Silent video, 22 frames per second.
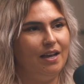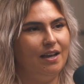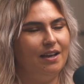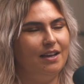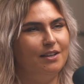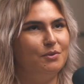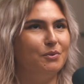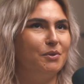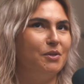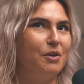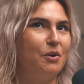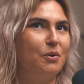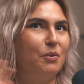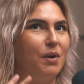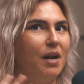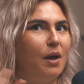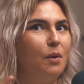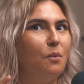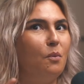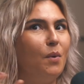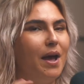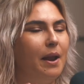it's also called
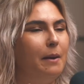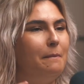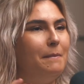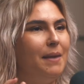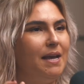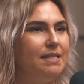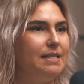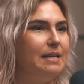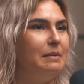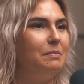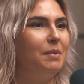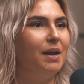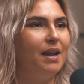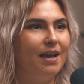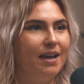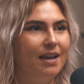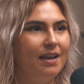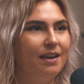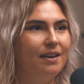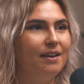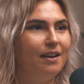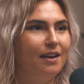like wet and messy
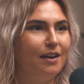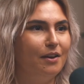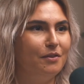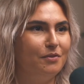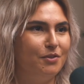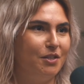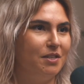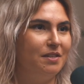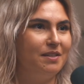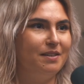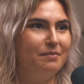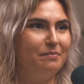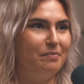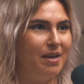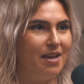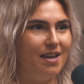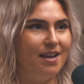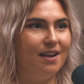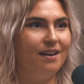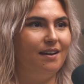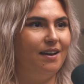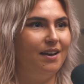play, of just
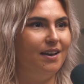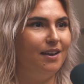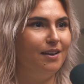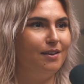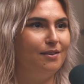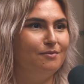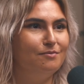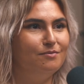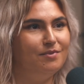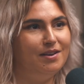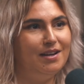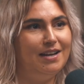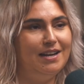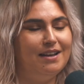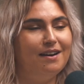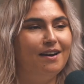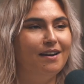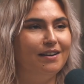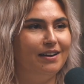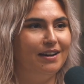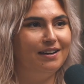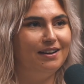being like really
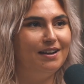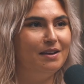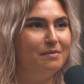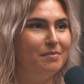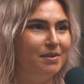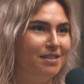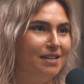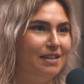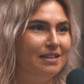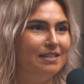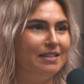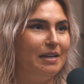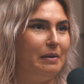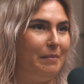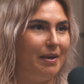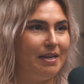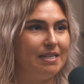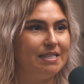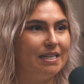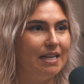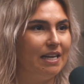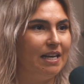uninhibited and
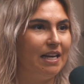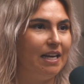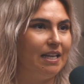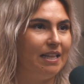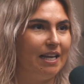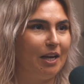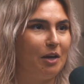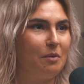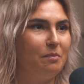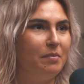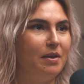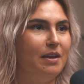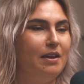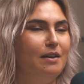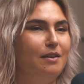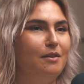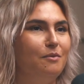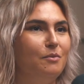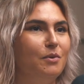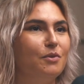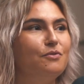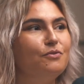messy. And that could
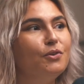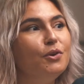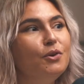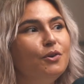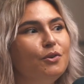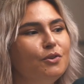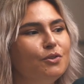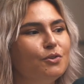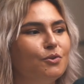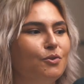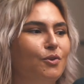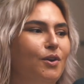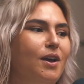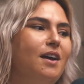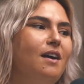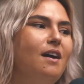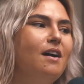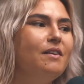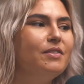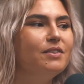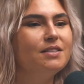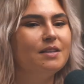be with food or like
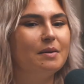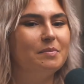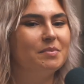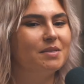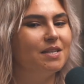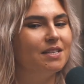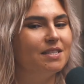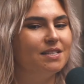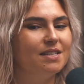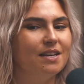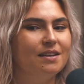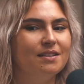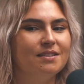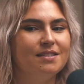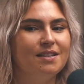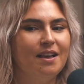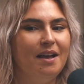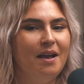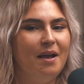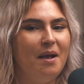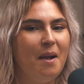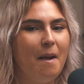other substances.
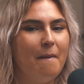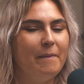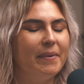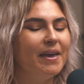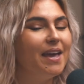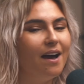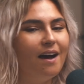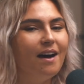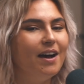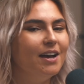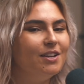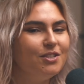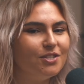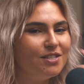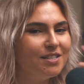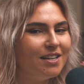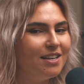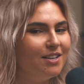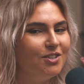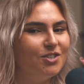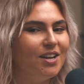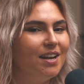But yeah, I just
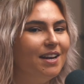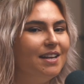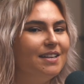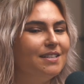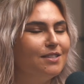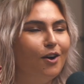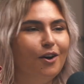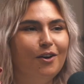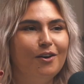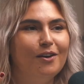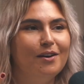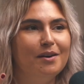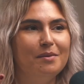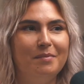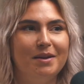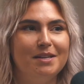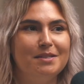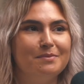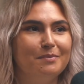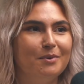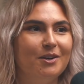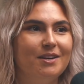think jelly's hot and
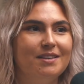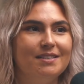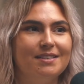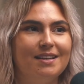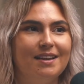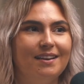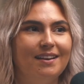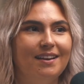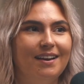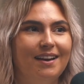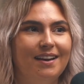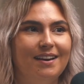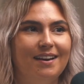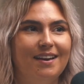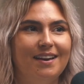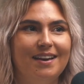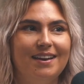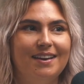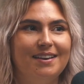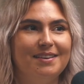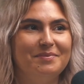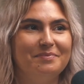mesmerizing, and
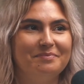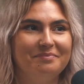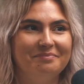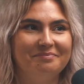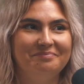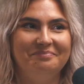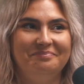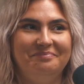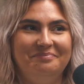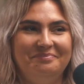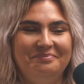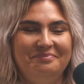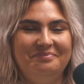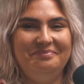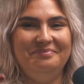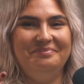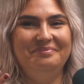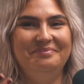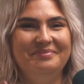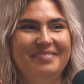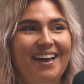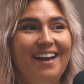like,
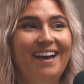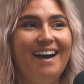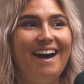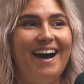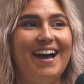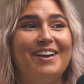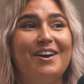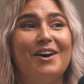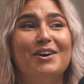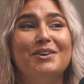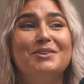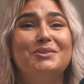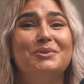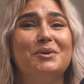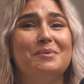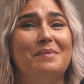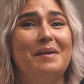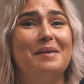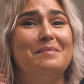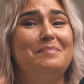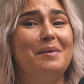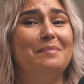I can't talk
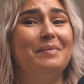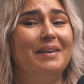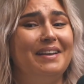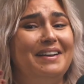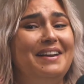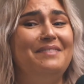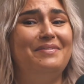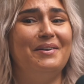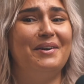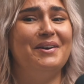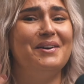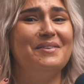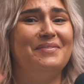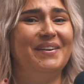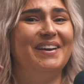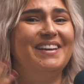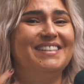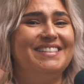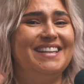about it publicly very often because